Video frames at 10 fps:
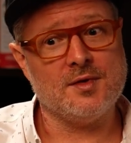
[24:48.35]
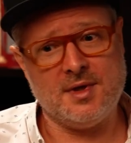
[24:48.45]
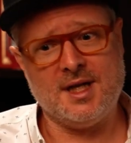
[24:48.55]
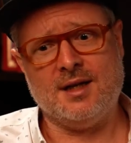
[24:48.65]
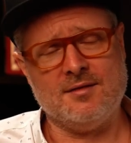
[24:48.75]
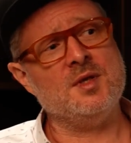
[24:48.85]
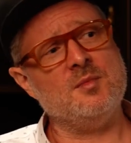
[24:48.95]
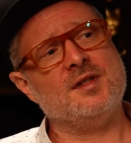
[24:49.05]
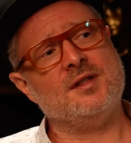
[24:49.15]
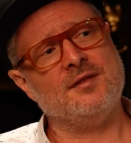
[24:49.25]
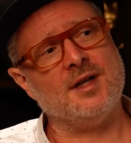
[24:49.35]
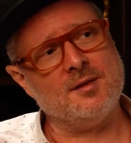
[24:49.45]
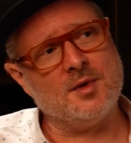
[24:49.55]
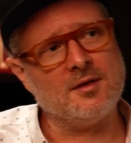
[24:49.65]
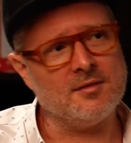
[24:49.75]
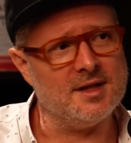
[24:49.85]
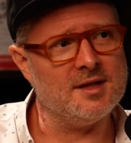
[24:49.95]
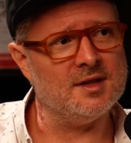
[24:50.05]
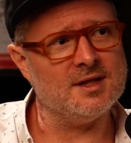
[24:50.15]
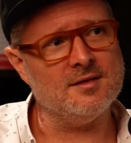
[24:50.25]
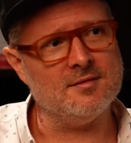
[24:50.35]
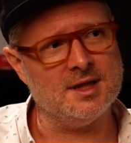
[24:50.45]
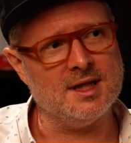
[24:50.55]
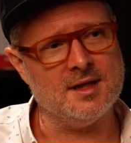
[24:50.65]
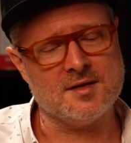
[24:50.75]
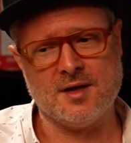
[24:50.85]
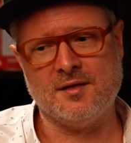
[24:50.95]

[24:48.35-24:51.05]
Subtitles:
So again, demystifying what creativity really is.